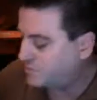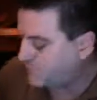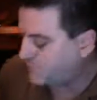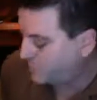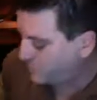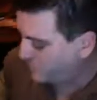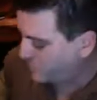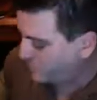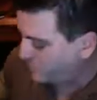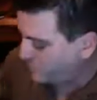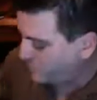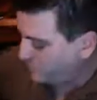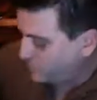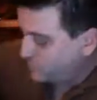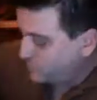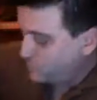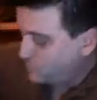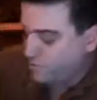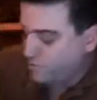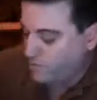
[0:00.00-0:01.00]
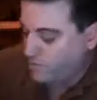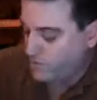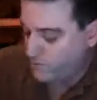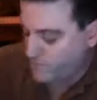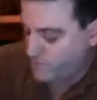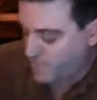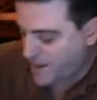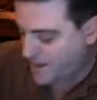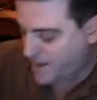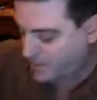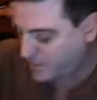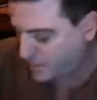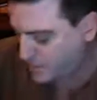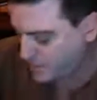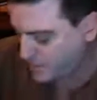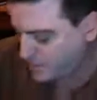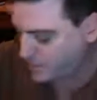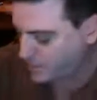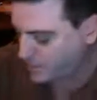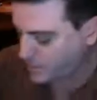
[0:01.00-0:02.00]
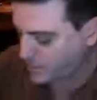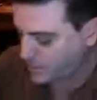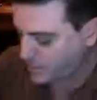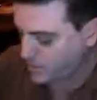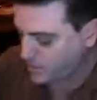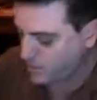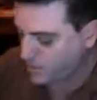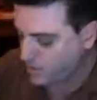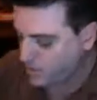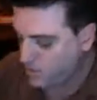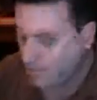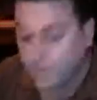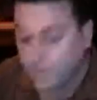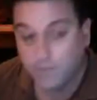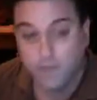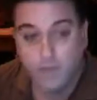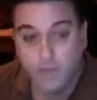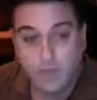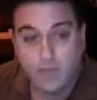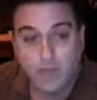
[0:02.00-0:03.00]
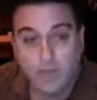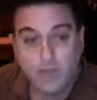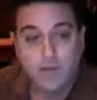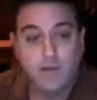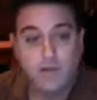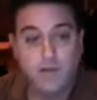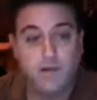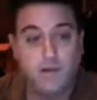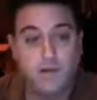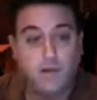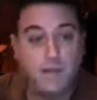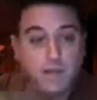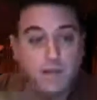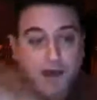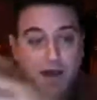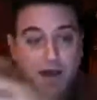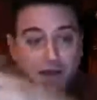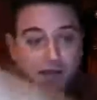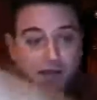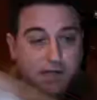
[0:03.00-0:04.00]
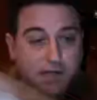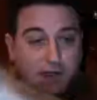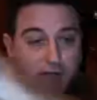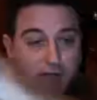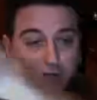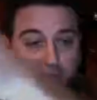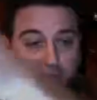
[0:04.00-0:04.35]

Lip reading: in, which I'm putting back together, the box it comes